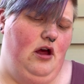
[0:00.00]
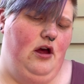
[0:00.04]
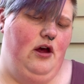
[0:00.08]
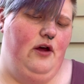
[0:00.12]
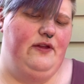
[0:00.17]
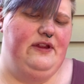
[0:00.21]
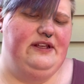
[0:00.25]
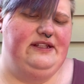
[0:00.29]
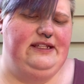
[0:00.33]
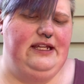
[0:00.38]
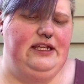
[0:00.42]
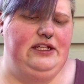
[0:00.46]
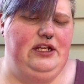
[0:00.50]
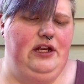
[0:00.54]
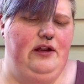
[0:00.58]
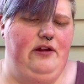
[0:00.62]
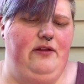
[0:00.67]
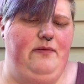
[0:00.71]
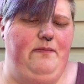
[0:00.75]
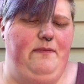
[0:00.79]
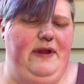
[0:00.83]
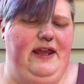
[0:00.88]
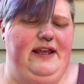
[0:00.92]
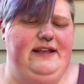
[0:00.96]
Oh, the Stitching
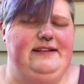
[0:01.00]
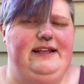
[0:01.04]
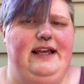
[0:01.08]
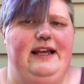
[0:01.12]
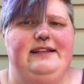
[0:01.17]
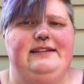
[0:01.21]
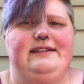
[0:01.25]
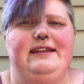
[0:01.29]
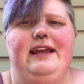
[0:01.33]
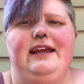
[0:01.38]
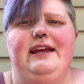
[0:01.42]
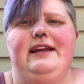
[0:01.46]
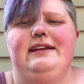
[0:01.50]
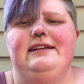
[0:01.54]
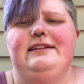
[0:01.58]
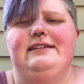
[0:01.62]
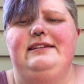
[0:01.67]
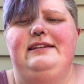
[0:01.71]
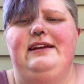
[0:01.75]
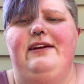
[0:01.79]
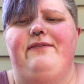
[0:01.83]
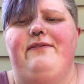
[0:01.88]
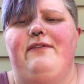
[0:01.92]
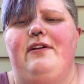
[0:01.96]
with Binks has like
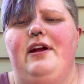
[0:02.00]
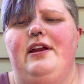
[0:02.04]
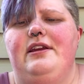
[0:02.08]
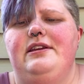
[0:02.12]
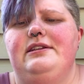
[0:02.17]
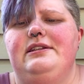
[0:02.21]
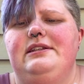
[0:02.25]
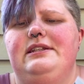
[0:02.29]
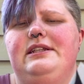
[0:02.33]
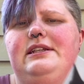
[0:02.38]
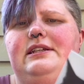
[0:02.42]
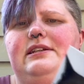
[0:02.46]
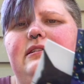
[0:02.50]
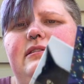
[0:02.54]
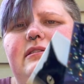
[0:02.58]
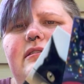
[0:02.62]
different.